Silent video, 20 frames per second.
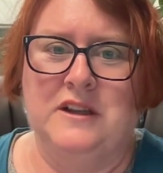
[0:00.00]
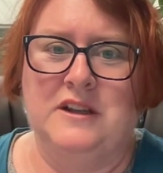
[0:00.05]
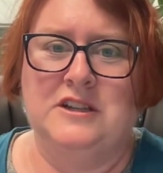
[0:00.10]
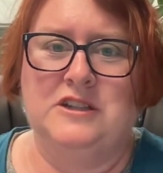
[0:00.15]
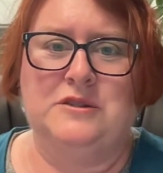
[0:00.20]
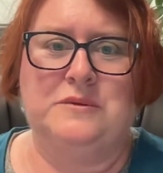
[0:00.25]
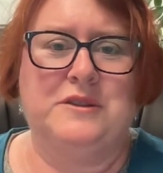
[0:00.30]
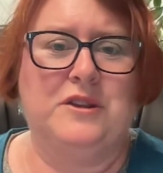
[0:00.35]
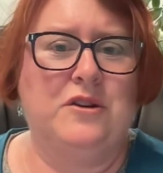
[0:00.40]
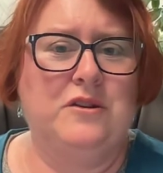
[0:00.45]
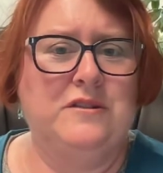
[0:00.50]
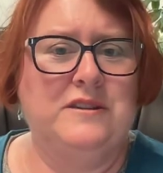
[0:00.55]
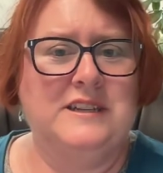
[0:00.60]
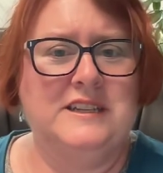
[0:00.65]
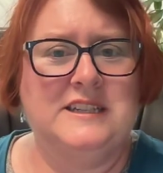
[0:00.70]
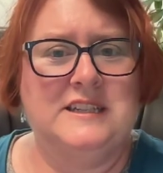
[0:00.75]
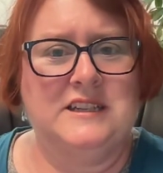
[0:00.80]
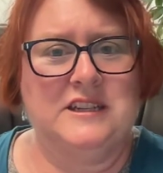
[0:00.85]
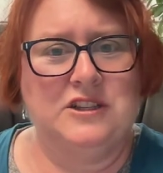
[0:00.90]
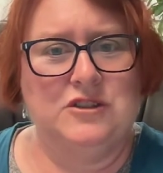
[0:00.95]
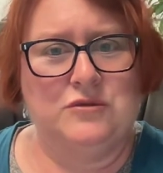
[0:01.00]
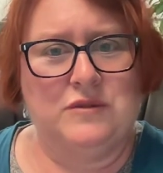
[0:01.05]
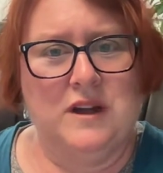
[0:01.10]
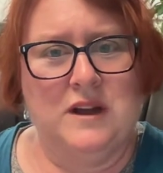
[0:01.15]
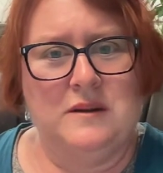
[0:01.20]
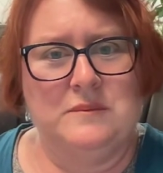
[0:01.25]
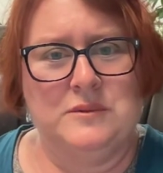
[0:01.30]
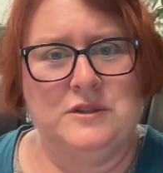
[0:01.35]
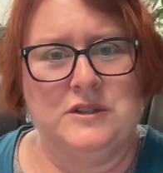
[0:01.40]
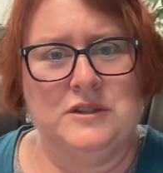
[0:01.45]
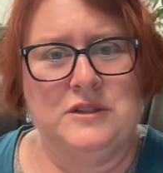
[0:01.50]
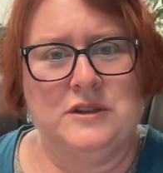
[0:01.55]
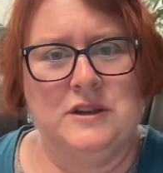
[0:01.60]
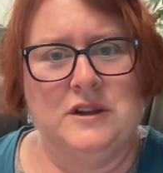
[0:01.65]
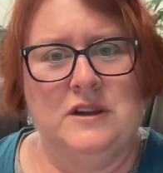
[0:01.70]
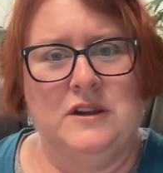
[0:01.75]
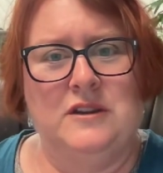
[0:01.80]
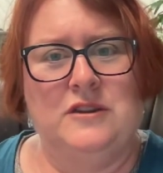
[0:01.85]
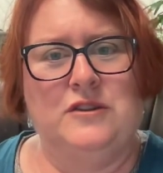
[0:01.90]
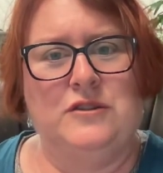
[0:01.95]
So with OTC drops,
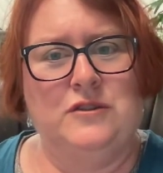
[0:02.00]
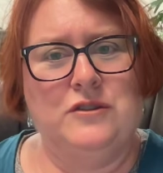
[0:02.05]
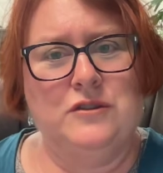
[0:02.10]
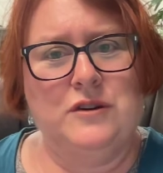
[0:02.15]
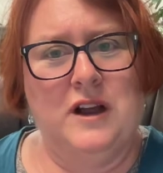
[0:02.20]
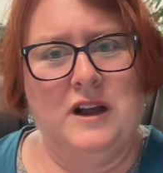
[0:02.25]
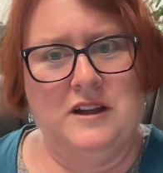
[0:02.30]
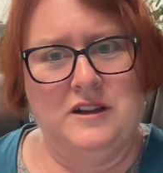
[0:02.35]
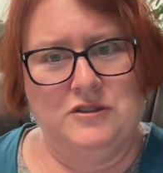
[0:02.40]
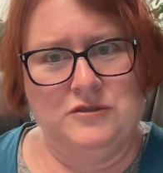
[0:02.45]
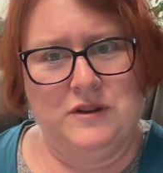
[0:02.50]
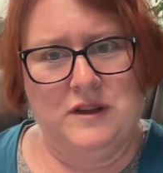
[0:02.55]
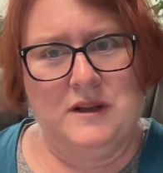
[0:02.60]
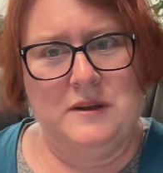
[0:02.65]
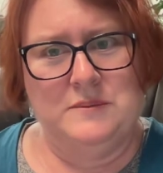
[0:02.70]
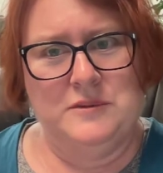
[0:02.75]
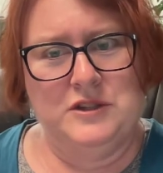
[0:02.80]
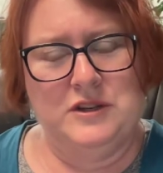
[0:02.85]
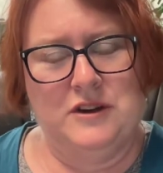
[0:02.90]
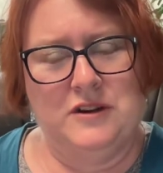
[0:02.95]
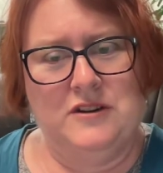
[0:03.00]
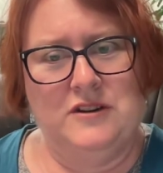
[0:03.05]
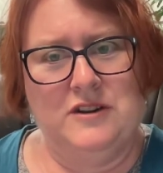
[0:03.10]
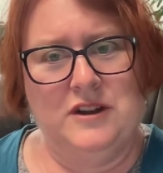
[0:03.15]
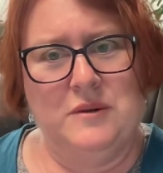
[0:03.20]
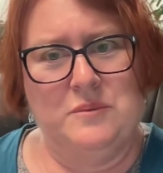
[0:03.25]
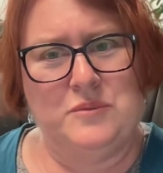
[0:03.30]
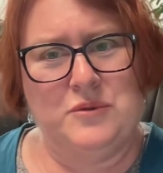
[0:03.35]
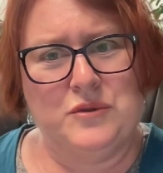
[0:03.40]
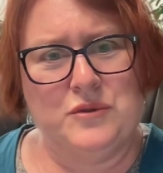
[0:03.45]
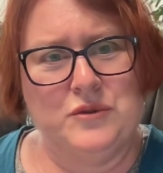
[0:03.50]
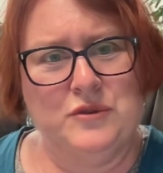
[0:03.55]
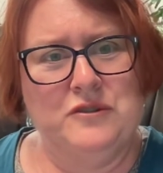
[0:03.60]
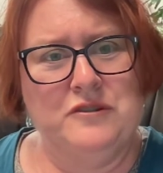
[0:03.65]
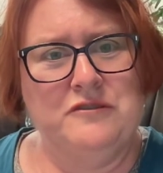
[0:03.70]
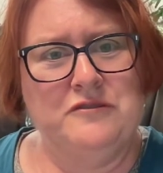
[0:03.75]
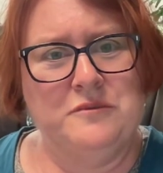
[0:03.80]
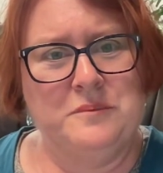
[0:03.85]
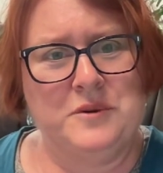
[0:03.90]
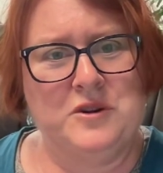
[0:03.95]
your eye drops aren't
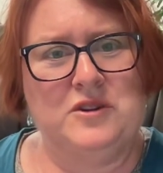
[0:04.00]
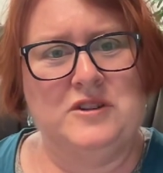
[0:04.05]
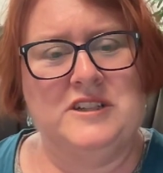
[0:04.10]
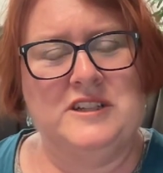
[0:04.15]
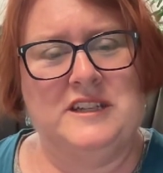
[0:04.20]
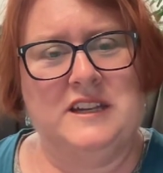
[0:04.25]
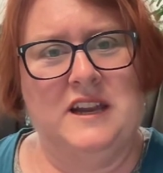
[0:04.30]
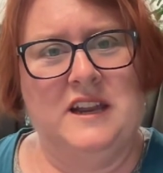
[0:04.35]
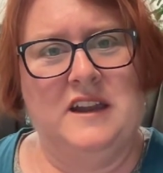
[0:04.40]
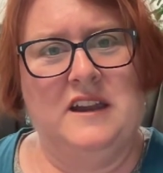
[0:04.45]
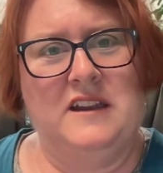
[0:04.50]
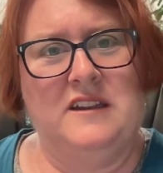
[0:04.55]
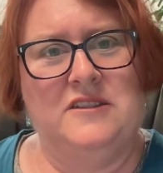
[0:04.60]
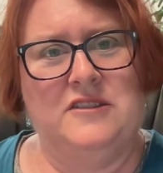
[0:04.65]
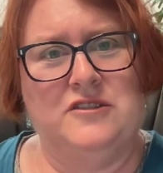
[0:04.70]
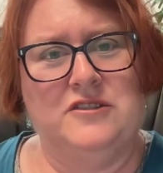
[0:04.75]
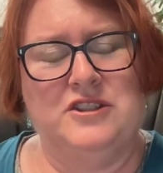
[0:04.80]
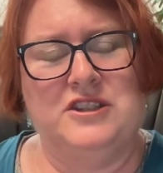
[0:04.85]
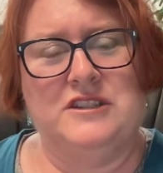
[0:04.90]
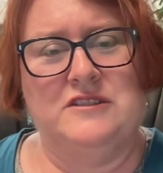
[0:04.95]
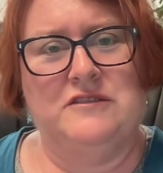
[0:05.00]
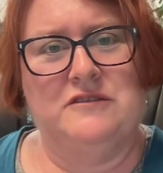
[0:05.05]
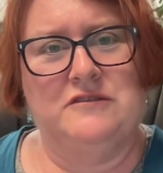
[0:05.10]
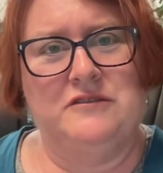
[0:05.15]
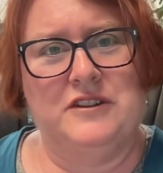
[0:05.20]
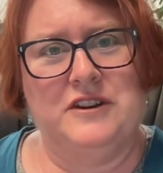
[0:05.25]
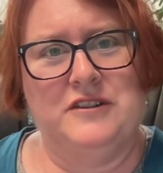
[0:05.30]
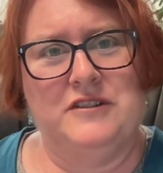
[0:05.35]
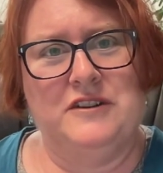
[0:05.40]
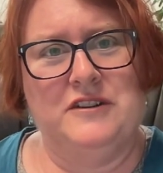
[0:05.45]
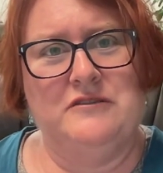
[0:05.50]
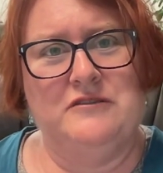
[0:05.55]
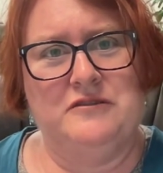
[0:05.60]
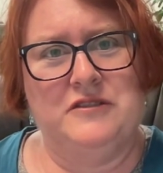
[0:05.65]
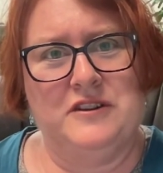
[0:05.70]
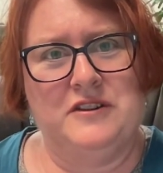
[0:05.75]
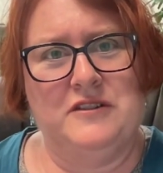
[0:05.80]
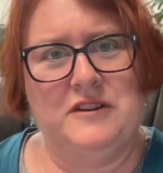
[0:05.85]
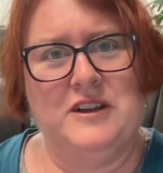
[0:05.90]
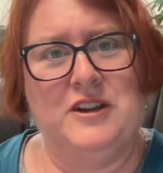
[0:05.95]
approved per se. They're just very,
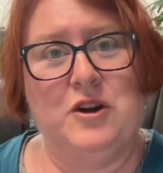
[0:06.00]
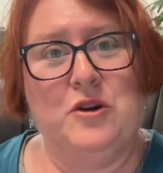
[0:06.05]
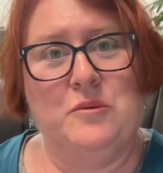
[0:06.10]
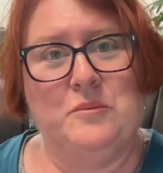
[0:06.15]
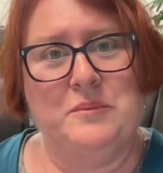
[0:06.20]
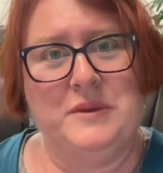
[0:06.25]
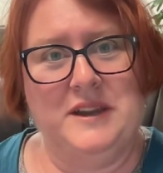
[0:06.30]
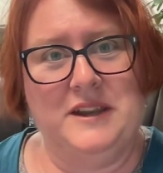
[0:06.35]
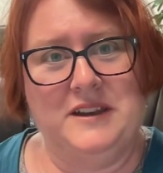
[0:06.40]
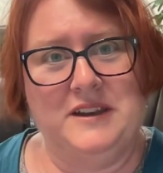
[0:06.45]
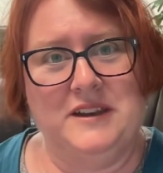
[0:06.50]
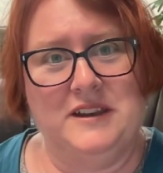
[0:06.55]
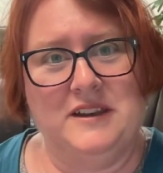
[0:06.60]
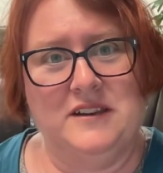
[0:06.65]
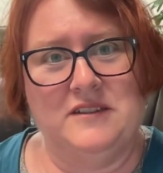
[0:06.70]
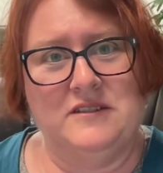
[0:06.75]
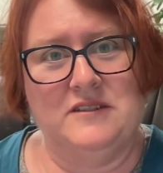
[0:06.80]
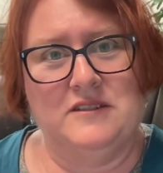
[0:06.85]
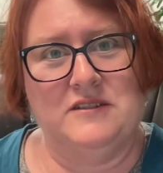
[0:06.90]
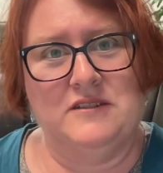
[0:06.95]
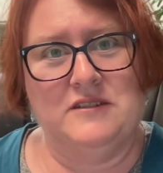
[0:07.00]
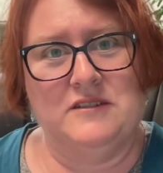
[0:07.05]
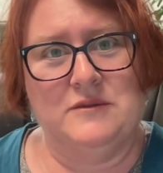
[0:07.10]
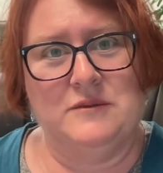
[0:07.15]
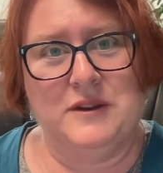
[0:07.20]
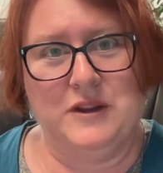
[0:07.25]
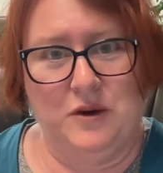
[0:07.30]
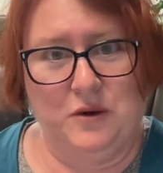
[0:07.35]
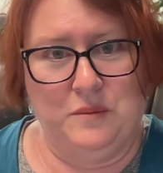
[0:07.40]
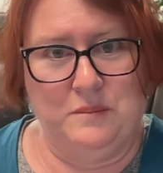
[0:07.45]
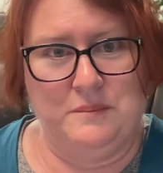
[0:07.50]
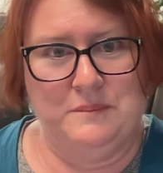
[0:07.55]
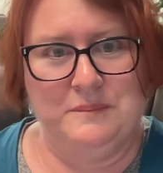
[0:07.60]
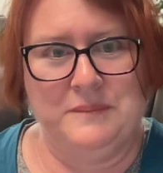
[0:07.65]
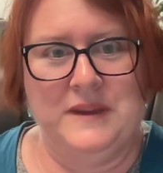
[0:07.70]
very obedient, we hope.